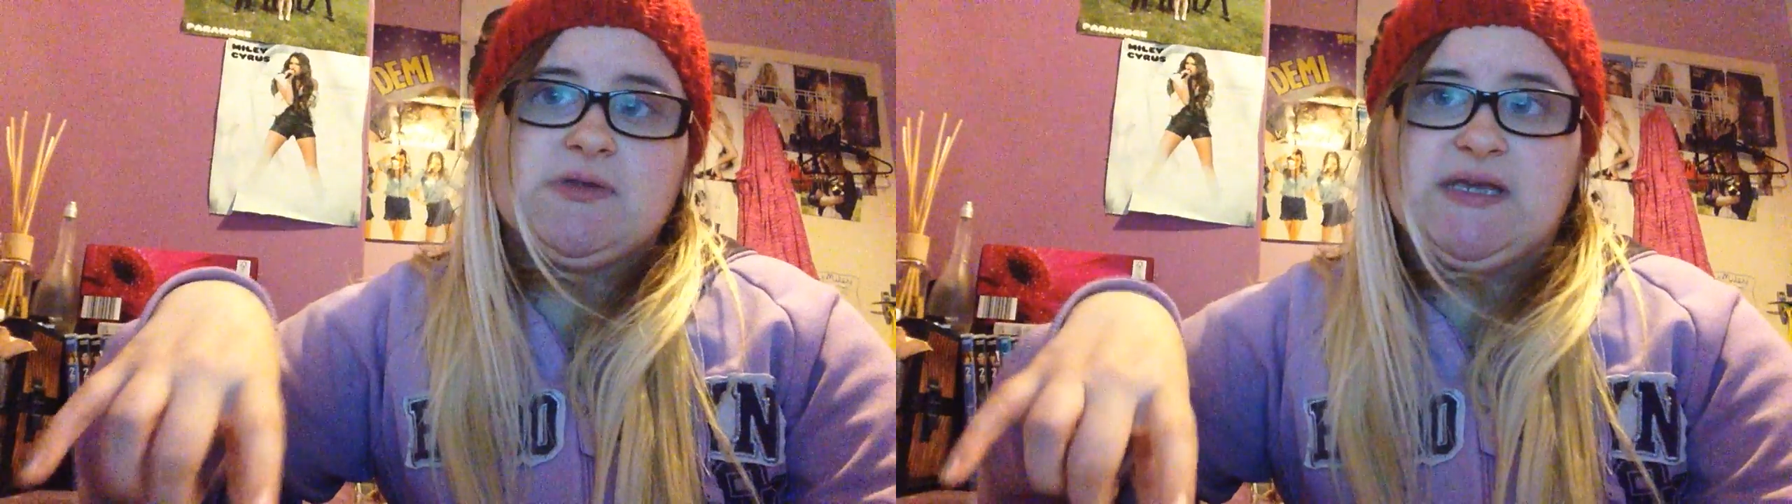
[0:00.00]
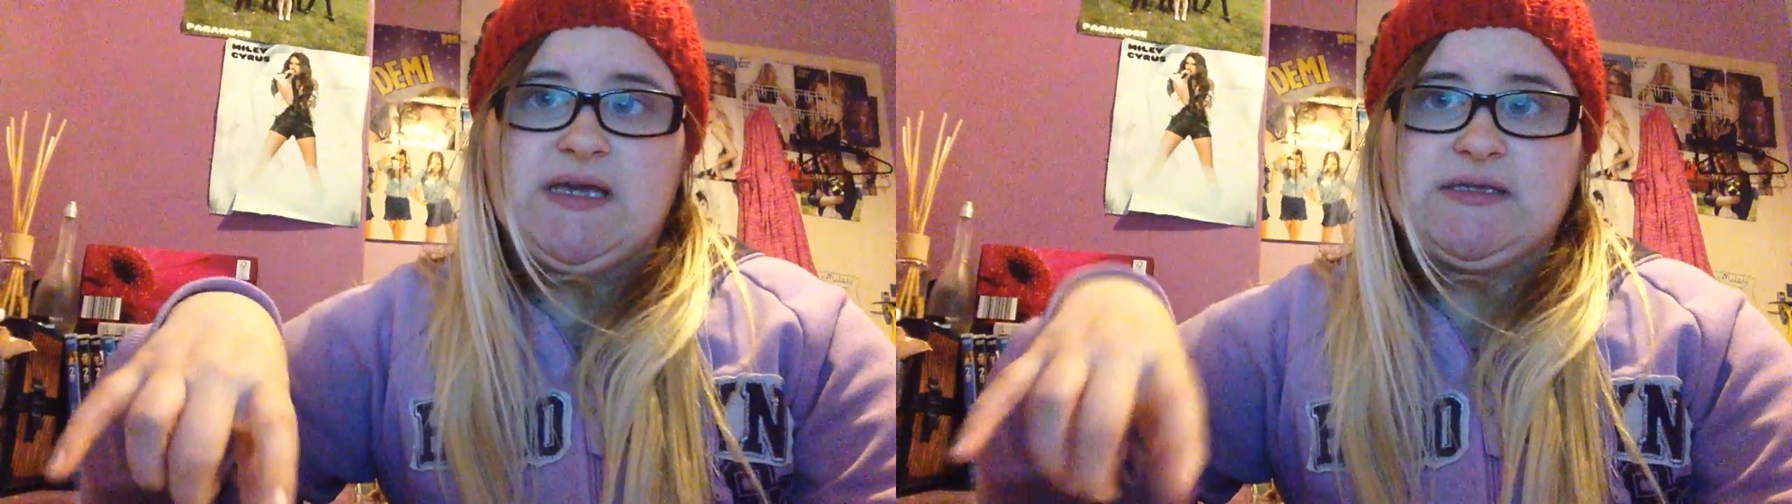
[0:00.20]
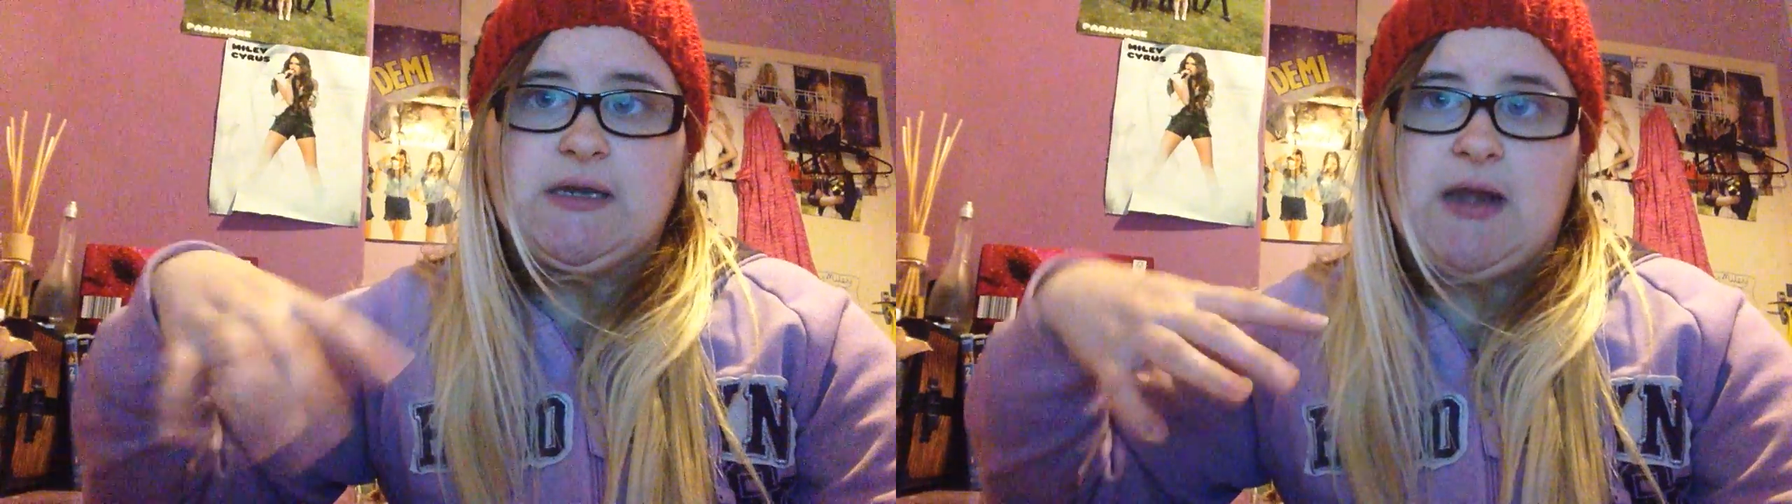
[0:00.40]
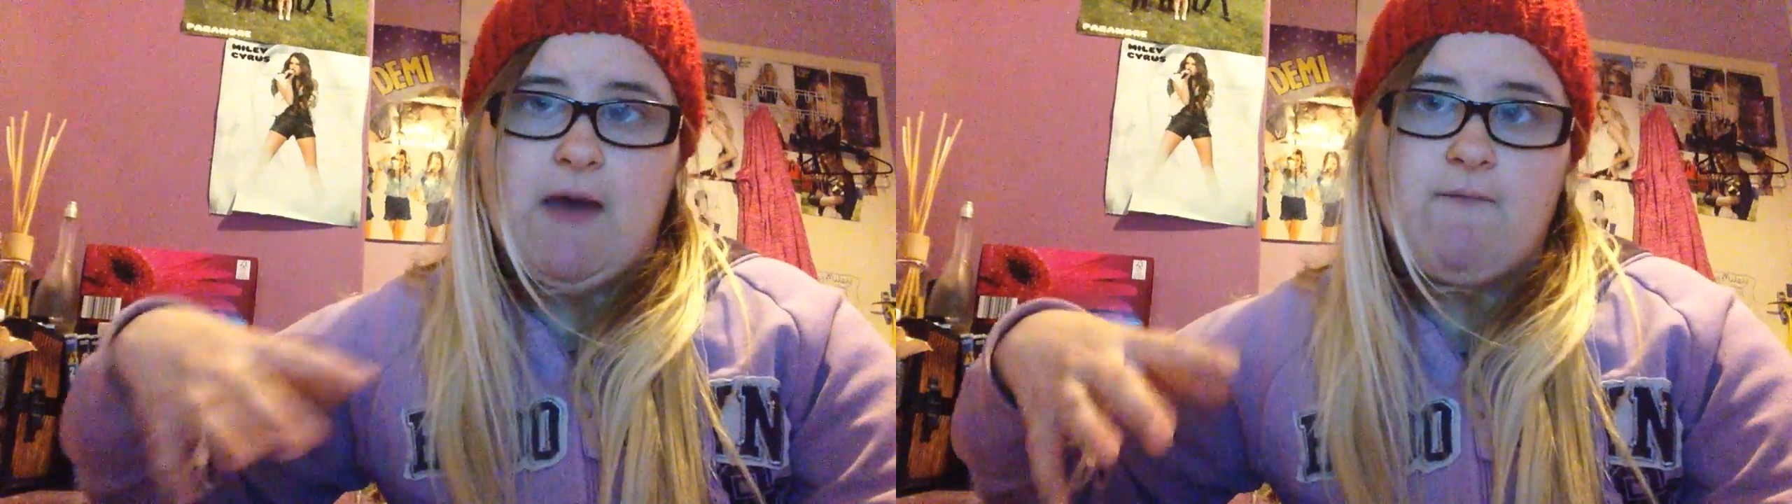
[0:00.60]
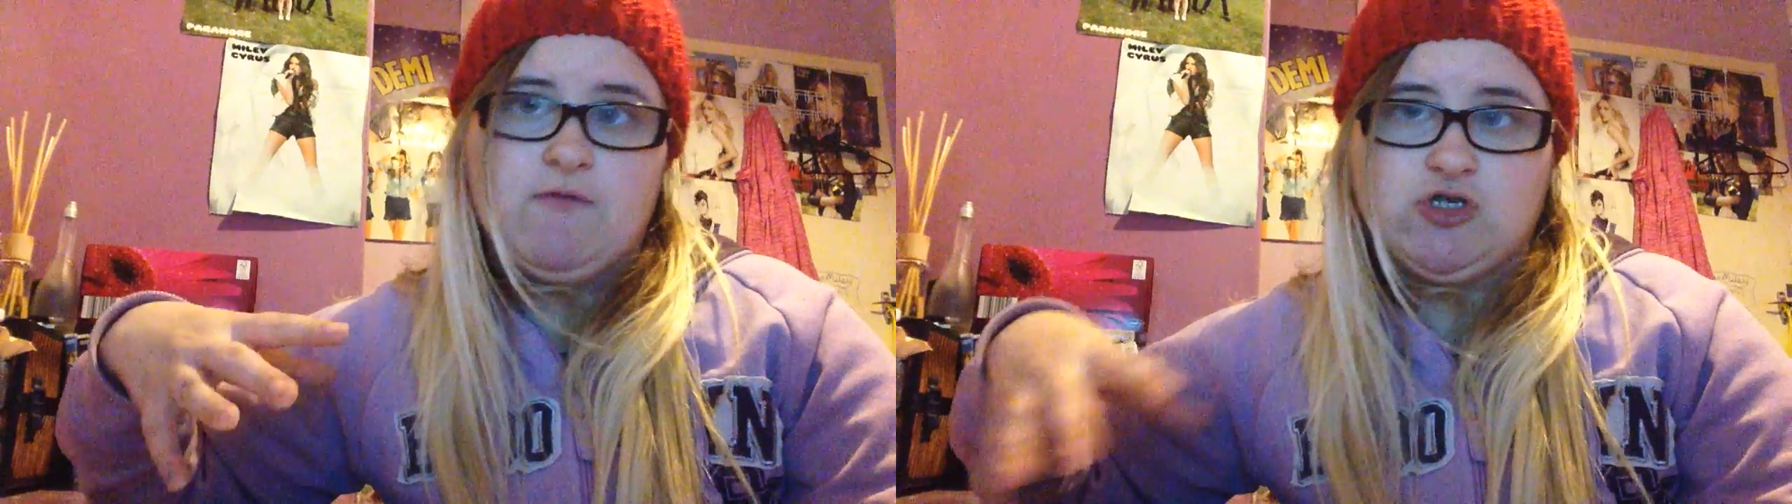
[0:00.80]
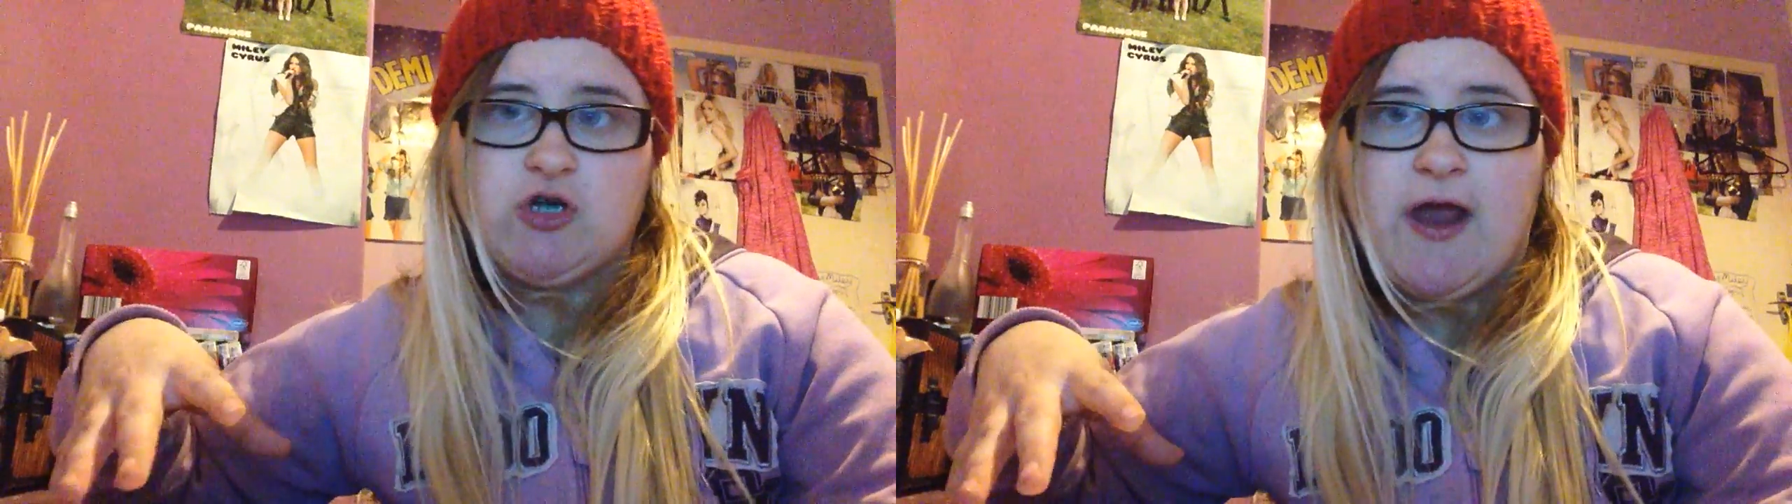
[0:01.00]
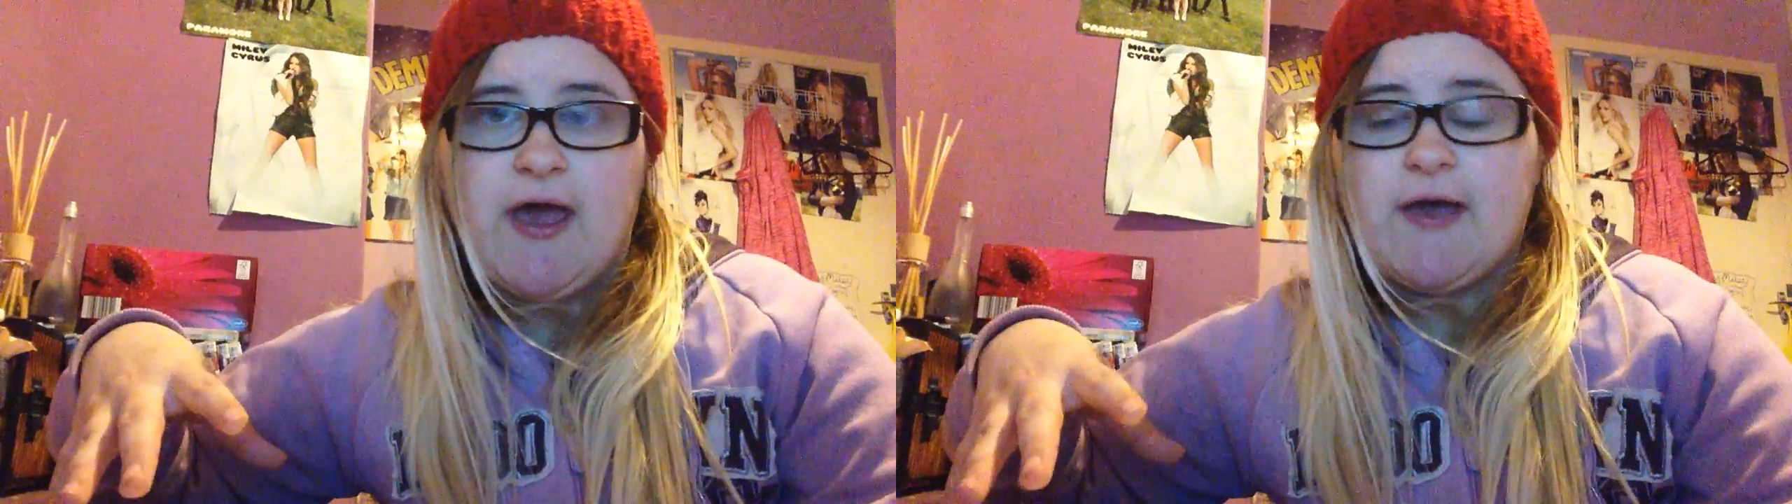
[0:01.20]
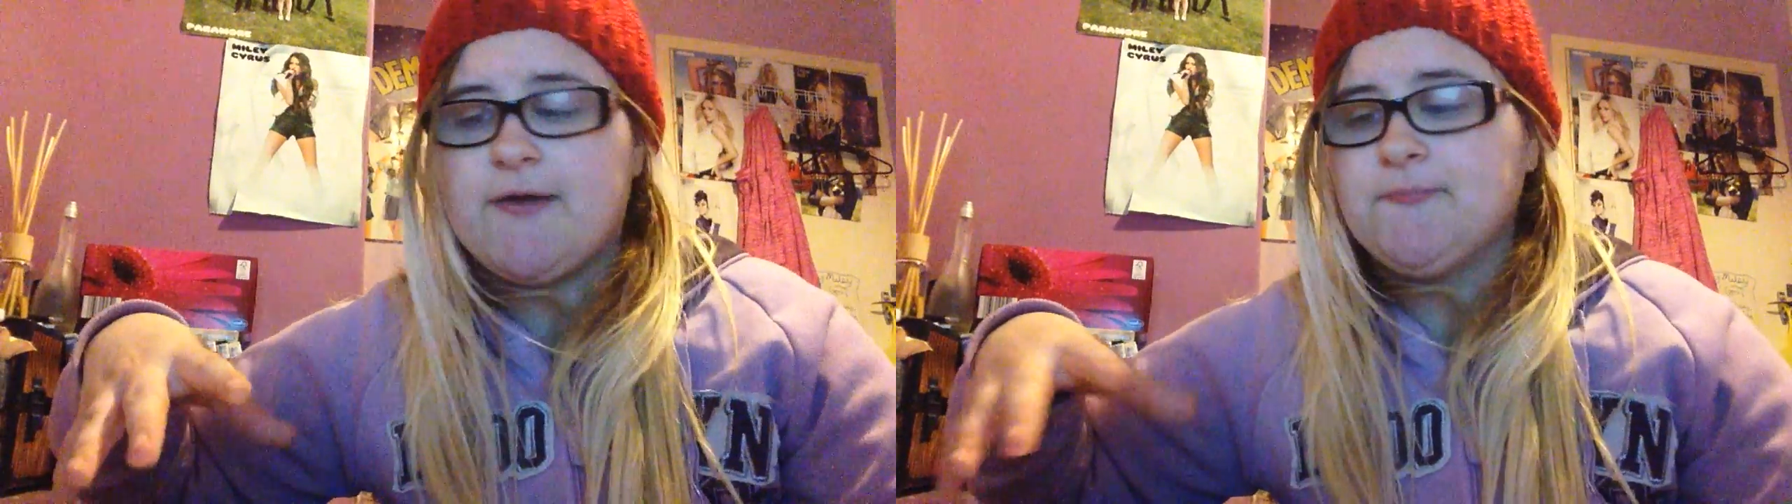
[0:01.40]
season down the
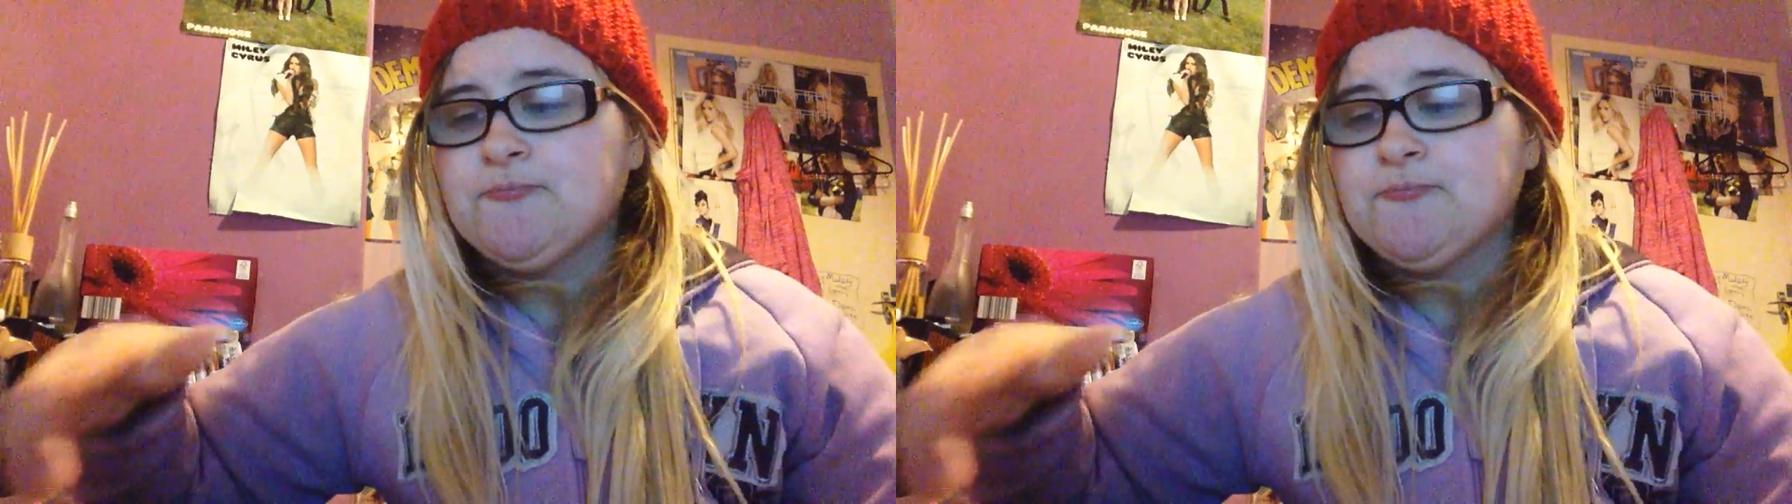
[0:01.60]
track.